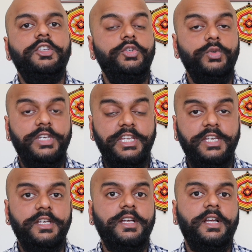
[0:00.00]
You
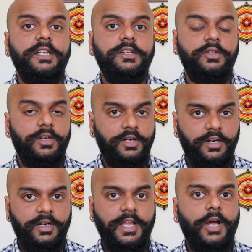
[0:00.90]
need to
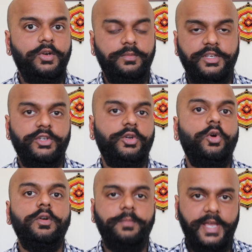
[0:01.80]
learn how to be your
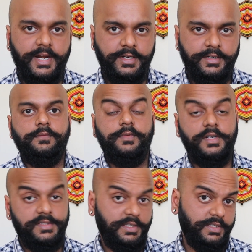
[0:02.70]
own parent.
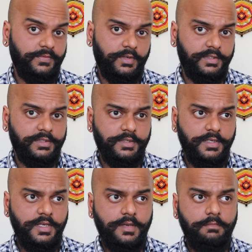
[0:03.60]
First things first,
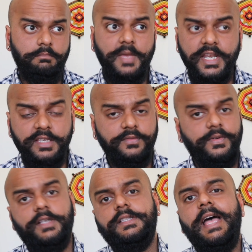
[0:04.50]
many of
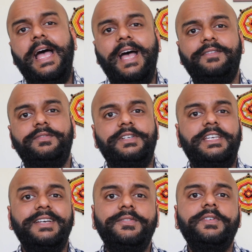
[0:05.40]
us have
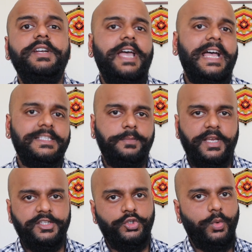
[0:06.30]
different
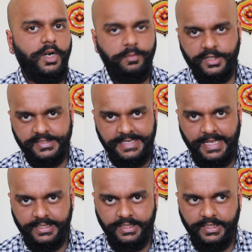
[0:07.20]
aspects to our
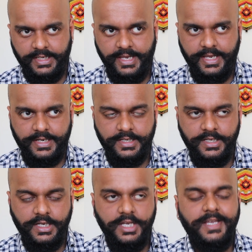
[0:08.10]
personality, and
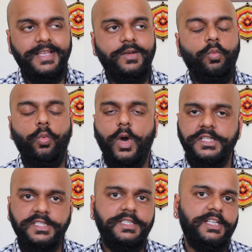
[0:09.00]

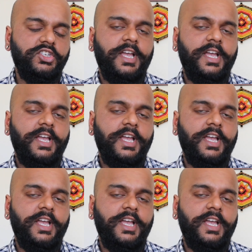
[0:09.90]
one such